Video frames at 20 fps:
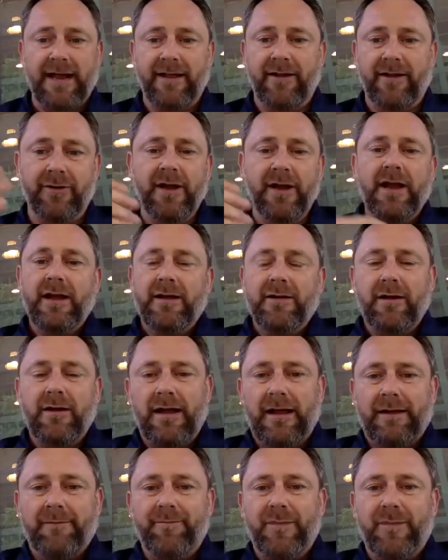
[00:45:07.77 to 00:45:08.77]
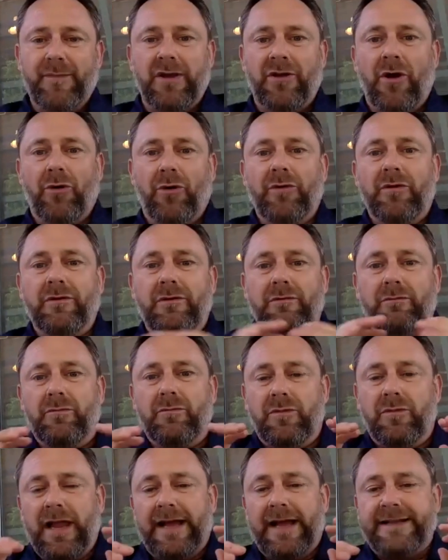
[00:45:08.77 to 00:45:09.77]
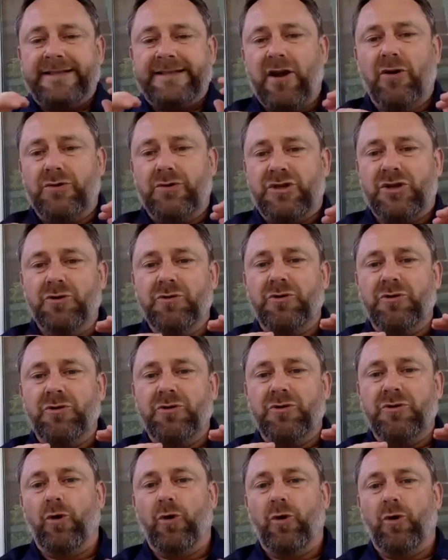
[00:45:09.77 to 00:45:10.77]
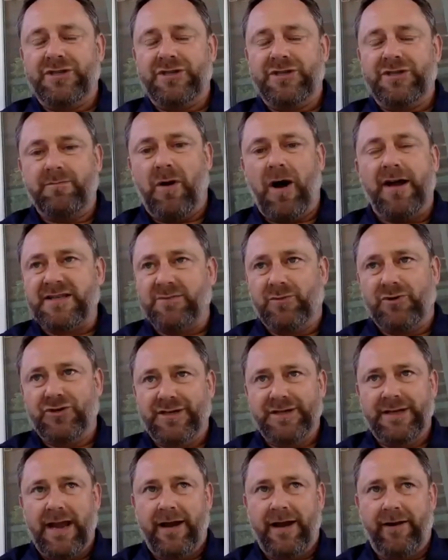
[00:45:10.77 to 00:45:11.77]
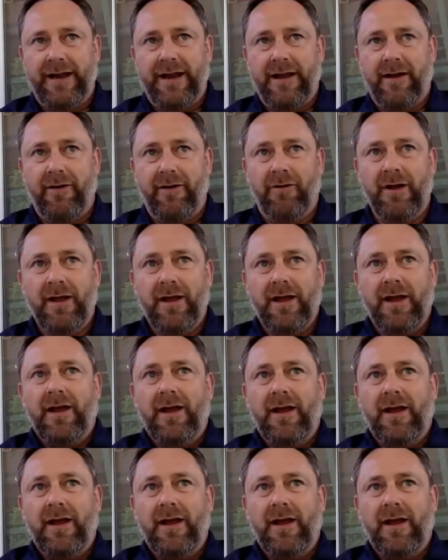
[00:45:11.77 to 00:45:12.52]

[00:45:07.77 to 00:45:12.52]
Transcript: Taylor, uh, you know, let's go to the worst possible scenario.